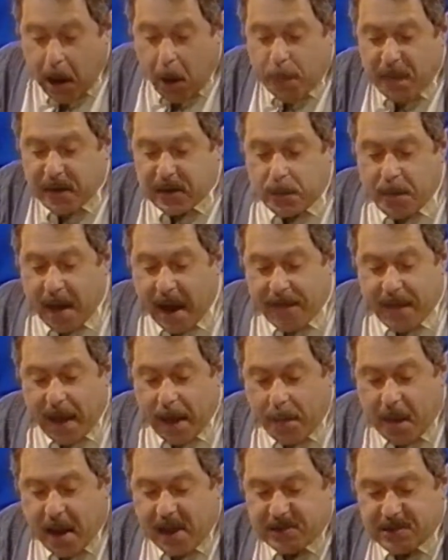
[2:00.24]
bit about that
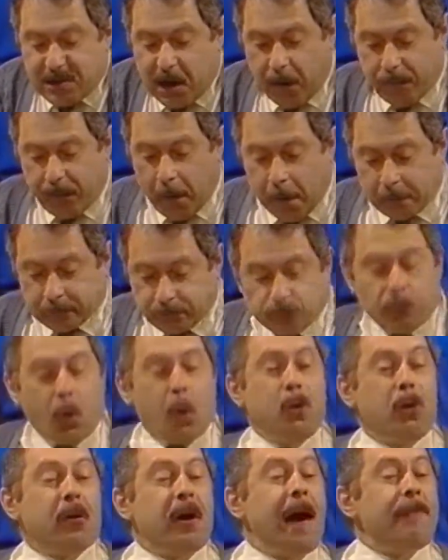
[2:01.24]
myself.
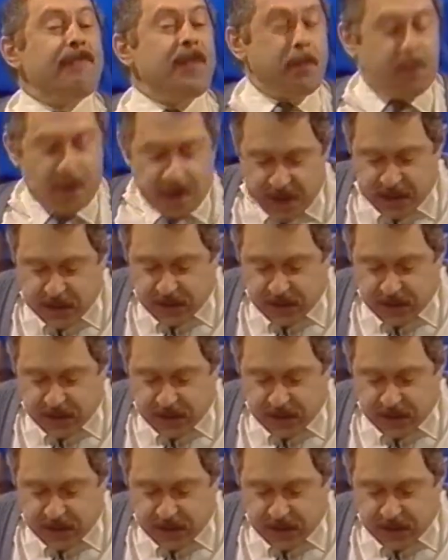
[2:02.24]
Look up the piece